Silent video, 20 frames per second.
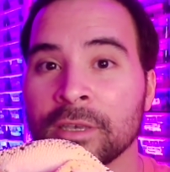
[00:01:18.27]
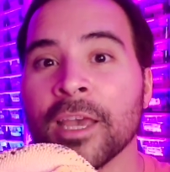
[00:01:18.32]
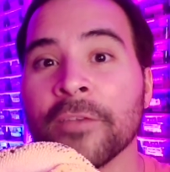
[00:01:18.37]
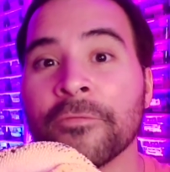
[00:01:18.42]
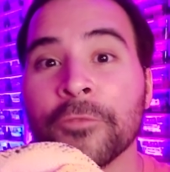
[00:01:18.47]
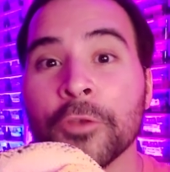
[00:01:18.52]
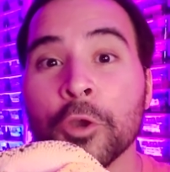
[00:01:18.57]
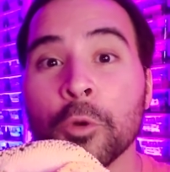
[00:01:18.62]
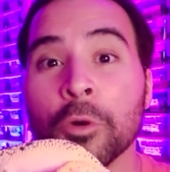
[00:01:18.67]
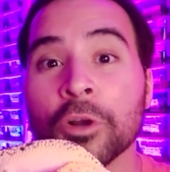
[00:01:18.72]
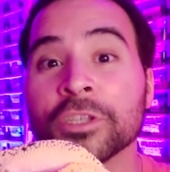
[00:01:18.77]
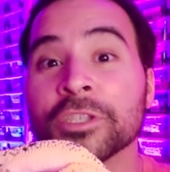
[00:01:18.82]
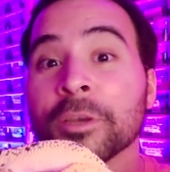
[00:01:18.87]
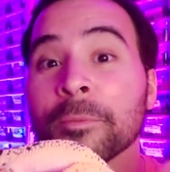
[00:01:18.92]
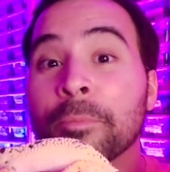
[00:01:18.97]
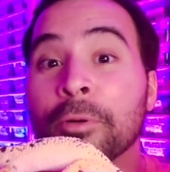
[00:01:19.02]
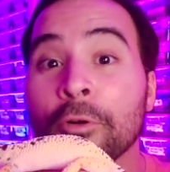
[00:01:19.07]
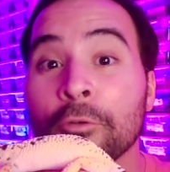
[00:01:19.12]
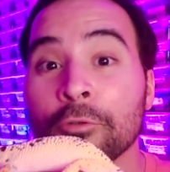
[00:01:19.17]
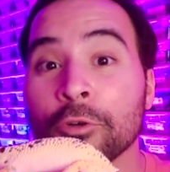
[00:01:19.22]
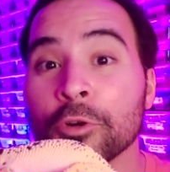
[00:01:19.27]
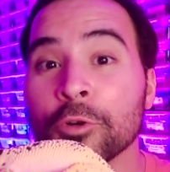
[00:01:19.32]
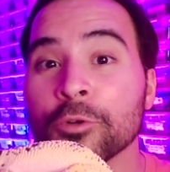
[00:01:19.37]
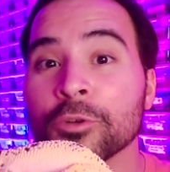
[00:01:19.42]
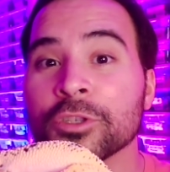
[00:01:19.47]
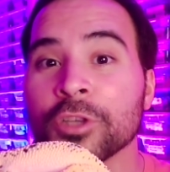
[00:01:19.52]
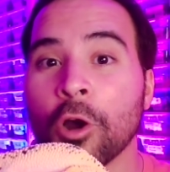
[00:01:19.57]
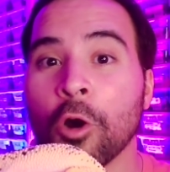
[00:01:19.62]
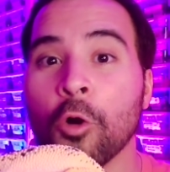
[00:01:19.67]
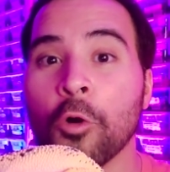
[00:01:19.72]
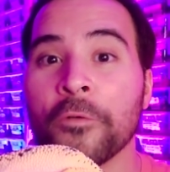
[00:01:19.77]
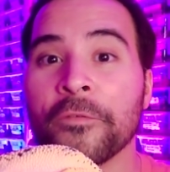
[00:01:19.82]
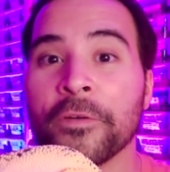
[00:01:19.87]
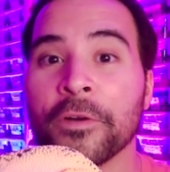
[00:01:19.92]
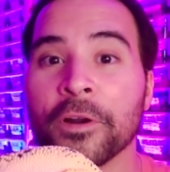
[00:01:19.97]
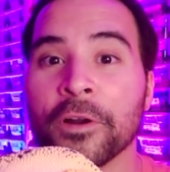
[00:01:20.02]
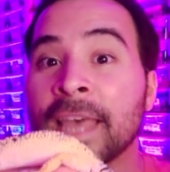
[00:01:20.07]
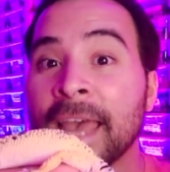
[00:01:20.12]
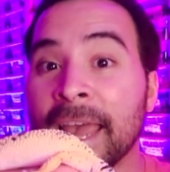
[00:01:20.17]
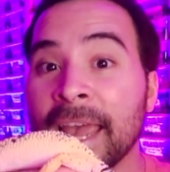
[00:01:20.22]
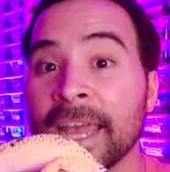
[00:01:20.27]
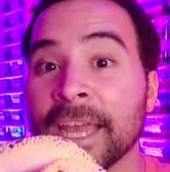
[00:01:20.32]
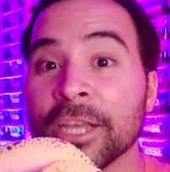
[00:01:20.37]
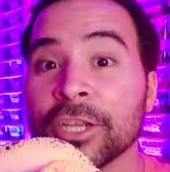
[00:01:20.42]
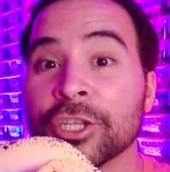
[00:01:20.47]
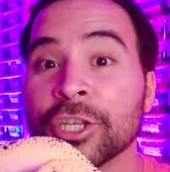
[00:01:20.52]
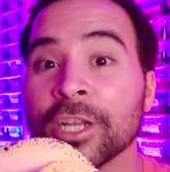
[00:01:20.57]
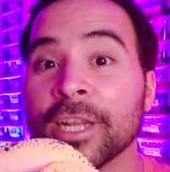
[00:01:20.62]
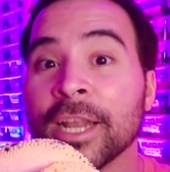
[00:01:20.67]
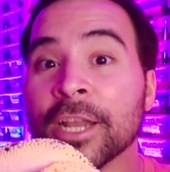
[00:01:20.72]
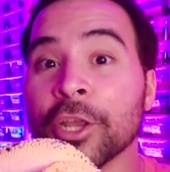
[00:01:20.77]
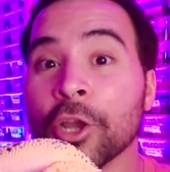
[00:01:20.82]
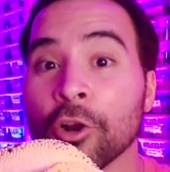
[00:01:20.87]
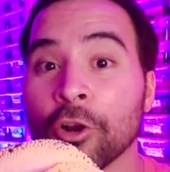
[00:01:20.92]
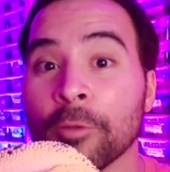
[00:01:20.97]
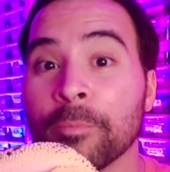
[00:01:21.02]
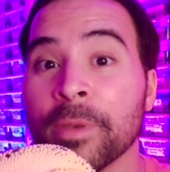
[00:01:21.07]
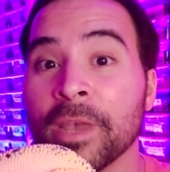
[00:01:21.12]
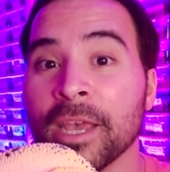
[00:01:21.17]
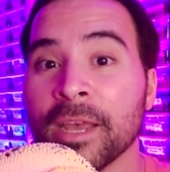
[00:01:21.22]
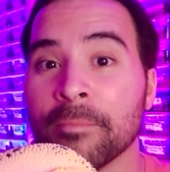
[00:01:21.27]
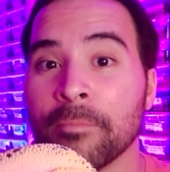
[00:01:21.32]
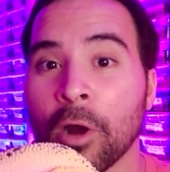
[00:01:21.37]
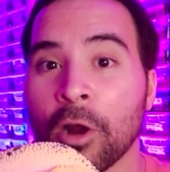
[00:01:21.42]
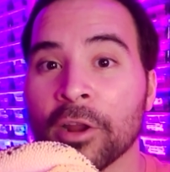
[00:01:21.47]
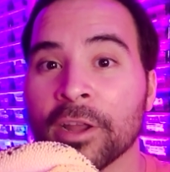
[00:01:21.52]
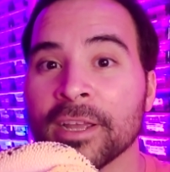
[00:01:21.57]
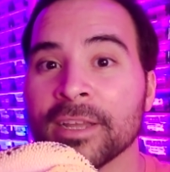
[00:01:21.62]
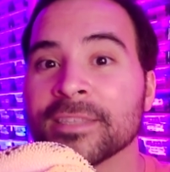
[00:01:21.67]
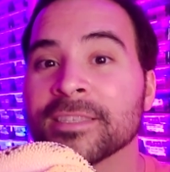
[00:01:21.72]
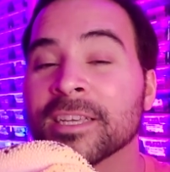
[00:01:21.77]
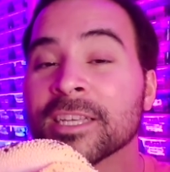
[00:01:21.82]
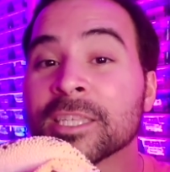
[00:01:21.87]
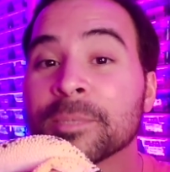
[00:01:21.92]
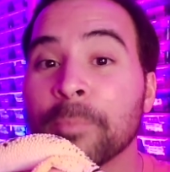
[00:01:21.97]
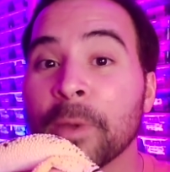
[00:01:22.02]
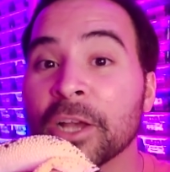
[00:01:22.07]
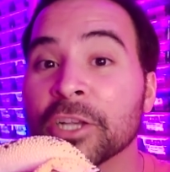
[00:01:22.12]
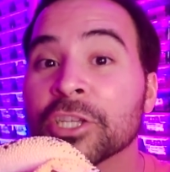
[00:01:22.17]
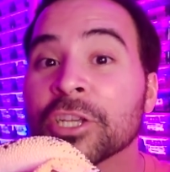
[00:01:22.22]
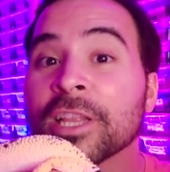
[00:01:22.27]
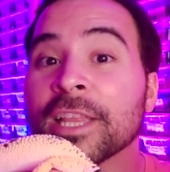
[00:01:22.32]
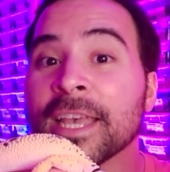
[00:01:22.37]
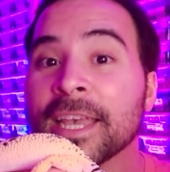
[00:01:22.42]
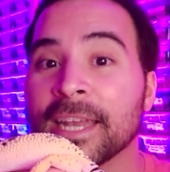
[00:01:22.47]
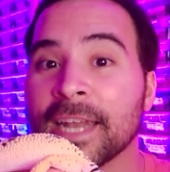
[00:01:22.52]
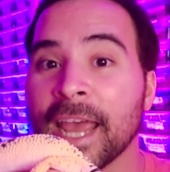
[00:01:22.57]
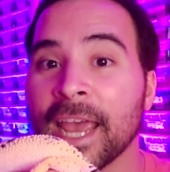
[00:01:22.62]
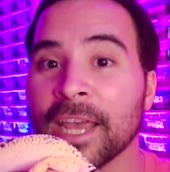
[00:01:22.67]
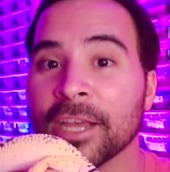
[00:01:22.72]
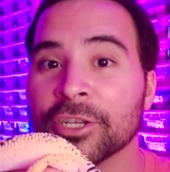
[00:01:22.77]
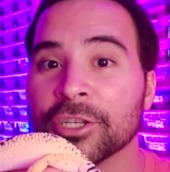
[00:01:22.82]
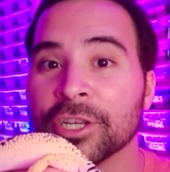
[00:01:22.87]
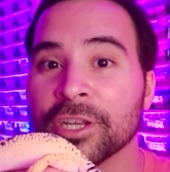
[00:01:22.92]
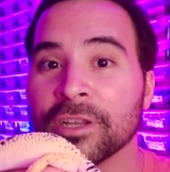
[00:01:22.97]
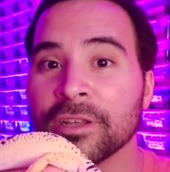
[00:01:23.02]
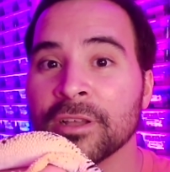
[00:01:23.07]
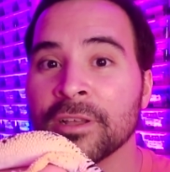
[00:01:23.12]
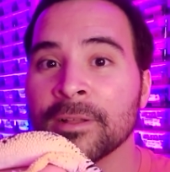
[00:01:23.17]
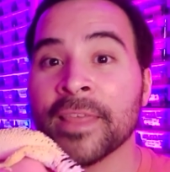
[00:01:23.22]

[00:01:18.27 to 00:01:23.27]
If you were to peruse over the Asian and European markets, especially in Asia,